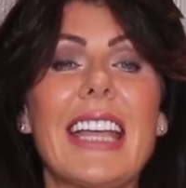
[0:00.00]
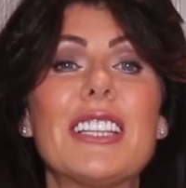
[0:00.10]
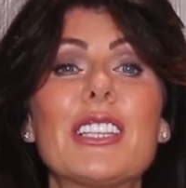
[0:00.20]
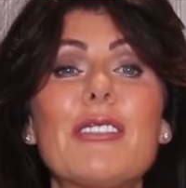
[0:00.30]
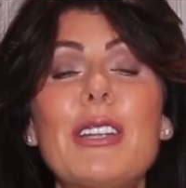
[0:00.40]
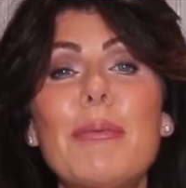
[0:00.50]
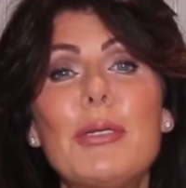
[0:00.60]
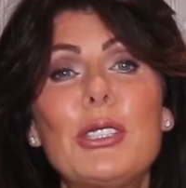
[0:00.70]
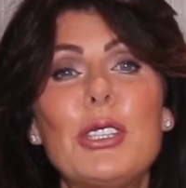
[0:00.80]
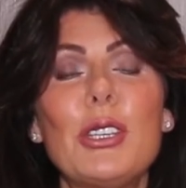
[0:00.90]
So
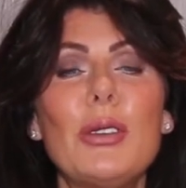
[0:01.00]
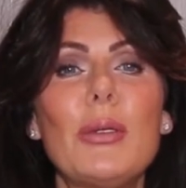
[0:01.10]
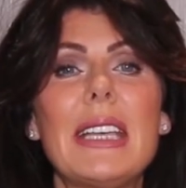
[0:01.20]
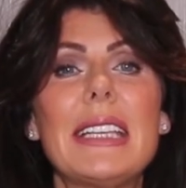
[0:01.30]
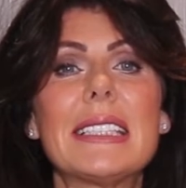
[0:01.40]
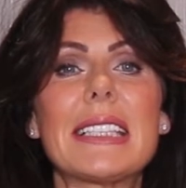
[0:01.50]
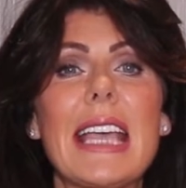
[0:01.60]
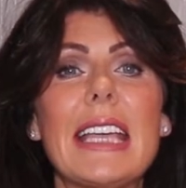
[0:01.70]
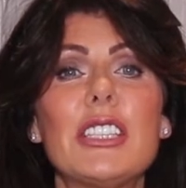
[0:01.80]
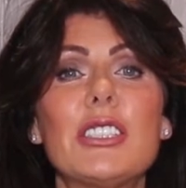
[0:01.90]
number 2 is
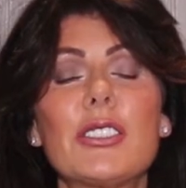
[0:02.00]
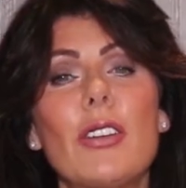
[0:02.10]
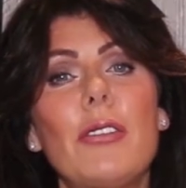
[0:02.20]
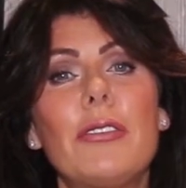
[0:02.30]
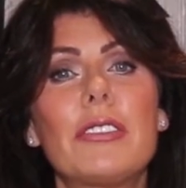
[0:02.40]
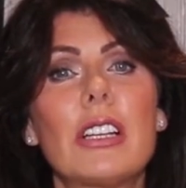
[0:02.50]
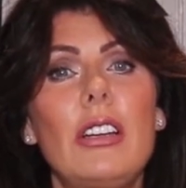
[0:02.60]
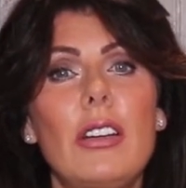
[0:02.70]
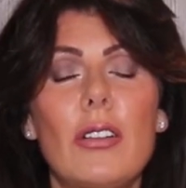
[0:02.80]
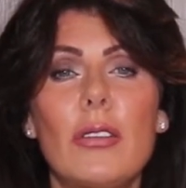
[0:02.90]
a soft,
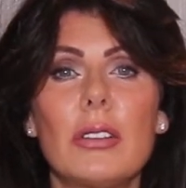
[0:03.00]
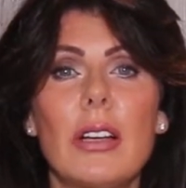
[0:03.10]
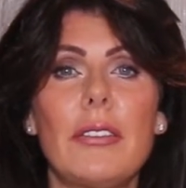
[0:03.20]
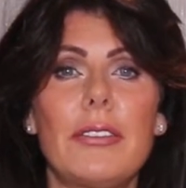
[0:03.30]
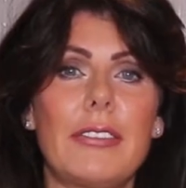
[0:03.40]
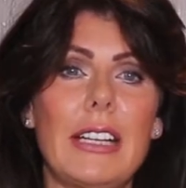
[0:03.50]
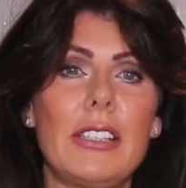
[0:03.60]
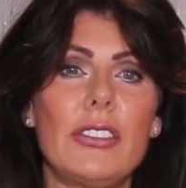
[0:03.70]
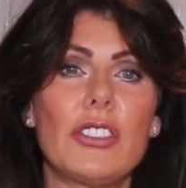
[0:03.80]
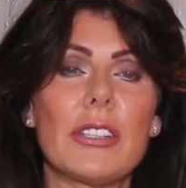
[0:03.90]
long
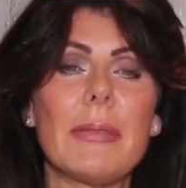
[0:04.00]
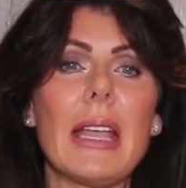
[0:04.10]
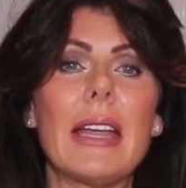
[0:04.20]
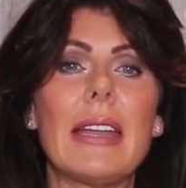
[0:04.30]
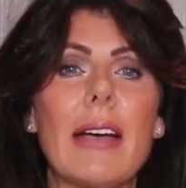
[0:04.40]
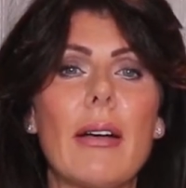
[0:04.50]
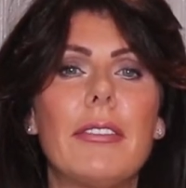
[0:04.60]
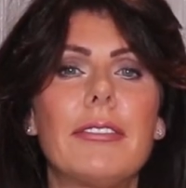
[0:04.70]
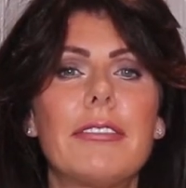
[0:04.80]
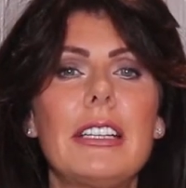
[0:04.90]
fringe. Now, a
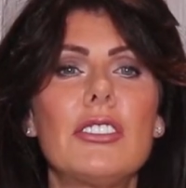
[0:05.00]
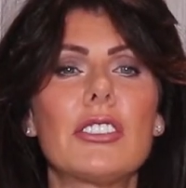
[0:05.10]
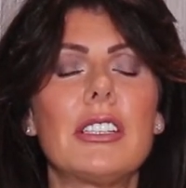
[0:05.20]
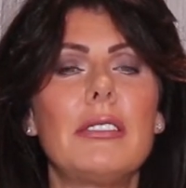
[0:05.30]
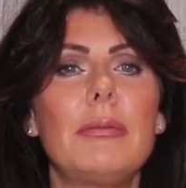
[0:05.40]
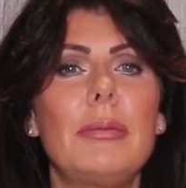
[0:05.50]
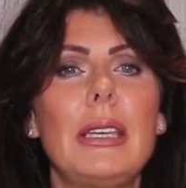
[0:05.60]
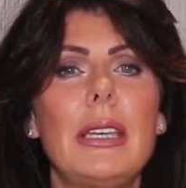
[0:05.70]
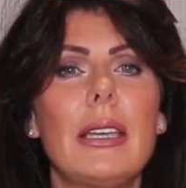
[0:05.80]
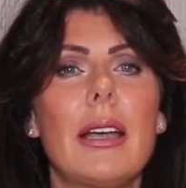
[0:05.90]
fringe can
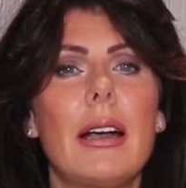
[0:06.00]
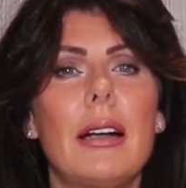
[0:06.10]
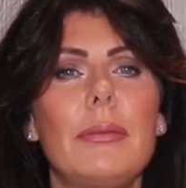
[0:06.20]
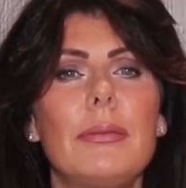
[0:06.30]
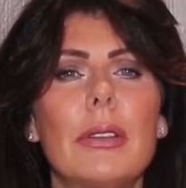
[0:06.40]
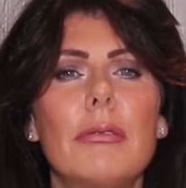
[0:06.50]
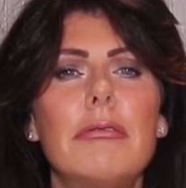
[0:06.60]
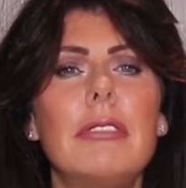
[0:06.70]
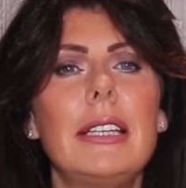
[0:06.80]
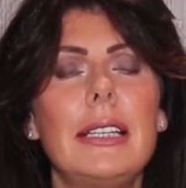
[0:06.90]
be
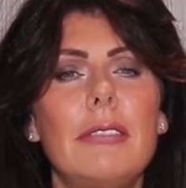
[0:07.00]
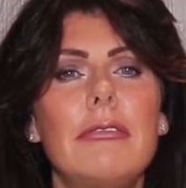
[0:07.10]
really,